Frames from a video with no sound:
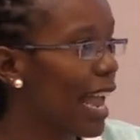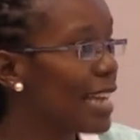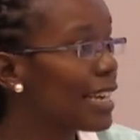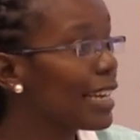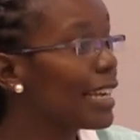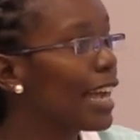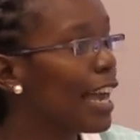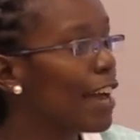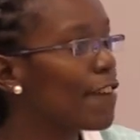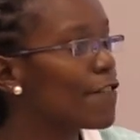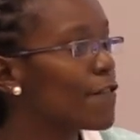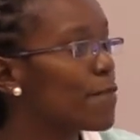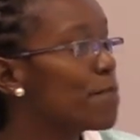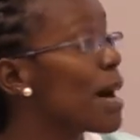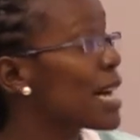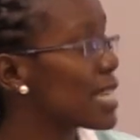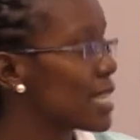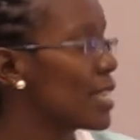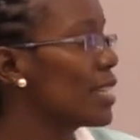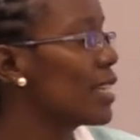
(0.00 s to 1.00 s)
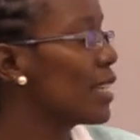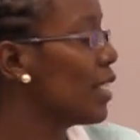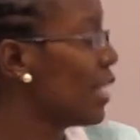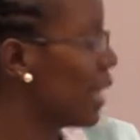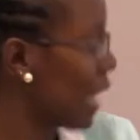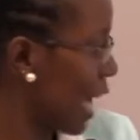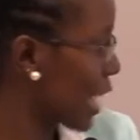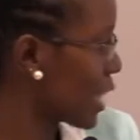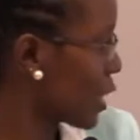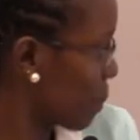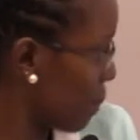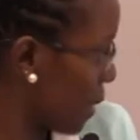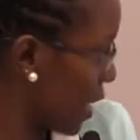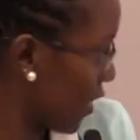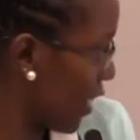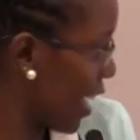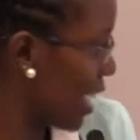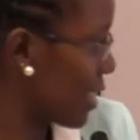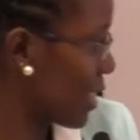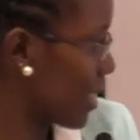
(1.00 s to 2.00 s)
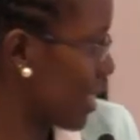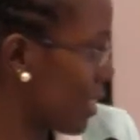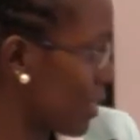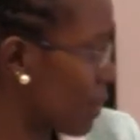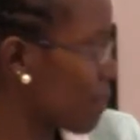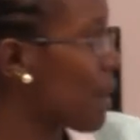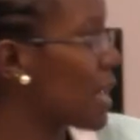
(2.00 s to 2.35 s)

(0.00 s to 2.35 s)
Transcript: and gave personal experiences,